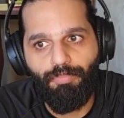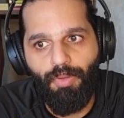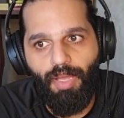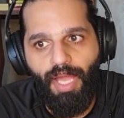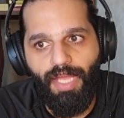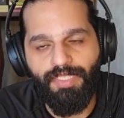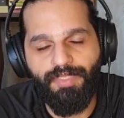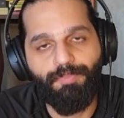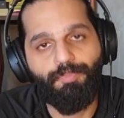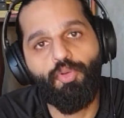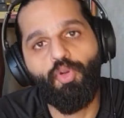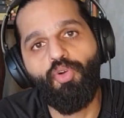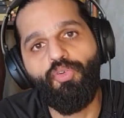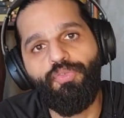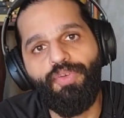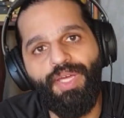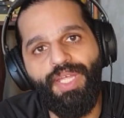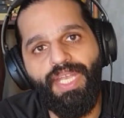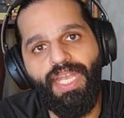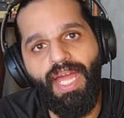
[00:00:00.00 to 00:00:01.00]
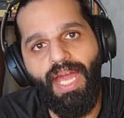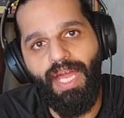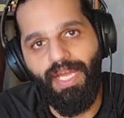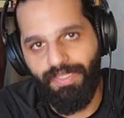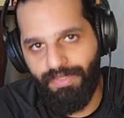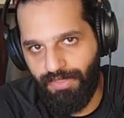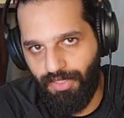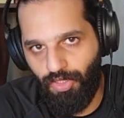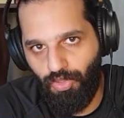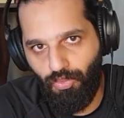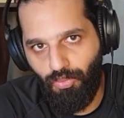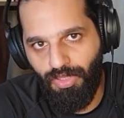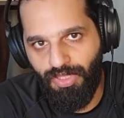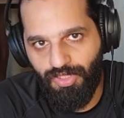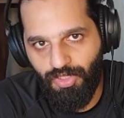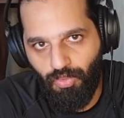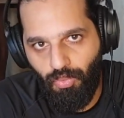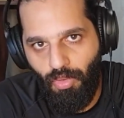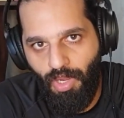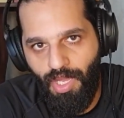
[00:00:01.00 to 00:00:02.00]
as proven as it
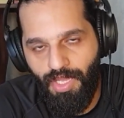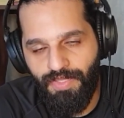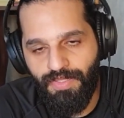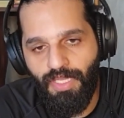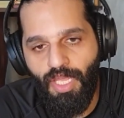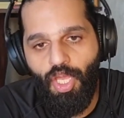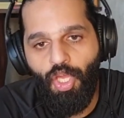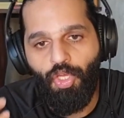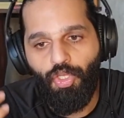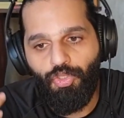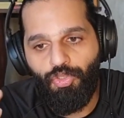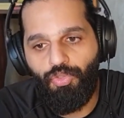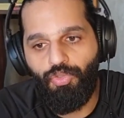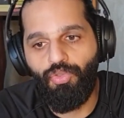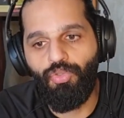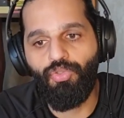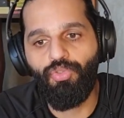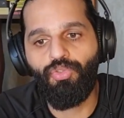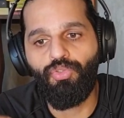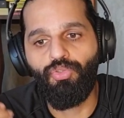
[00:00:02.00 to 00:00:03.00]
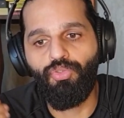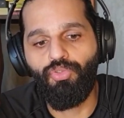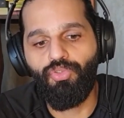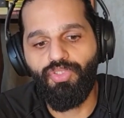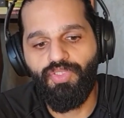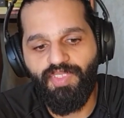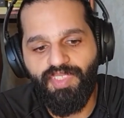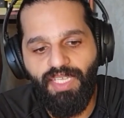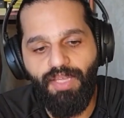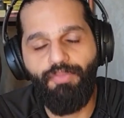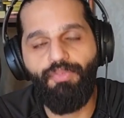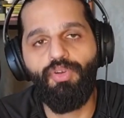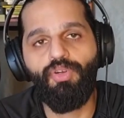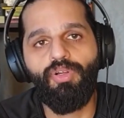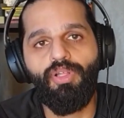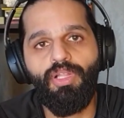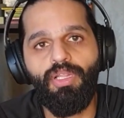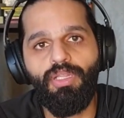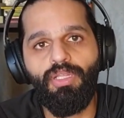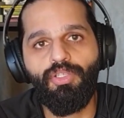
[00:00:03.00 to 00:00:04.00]
once was due to
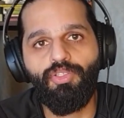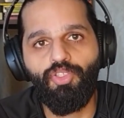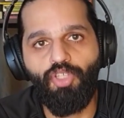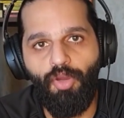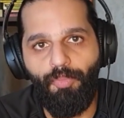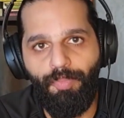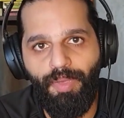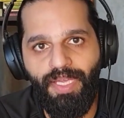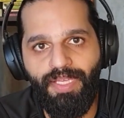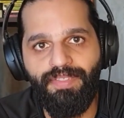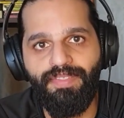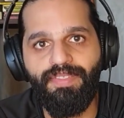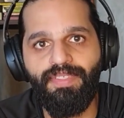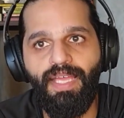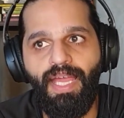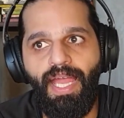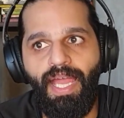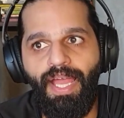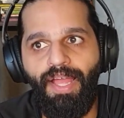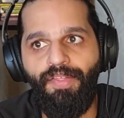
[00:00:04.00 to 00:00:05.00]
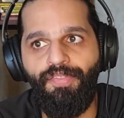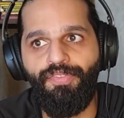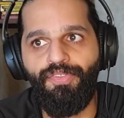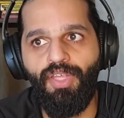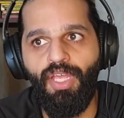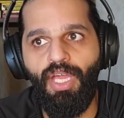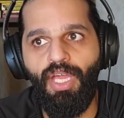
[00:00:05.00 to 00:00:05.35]
several topics and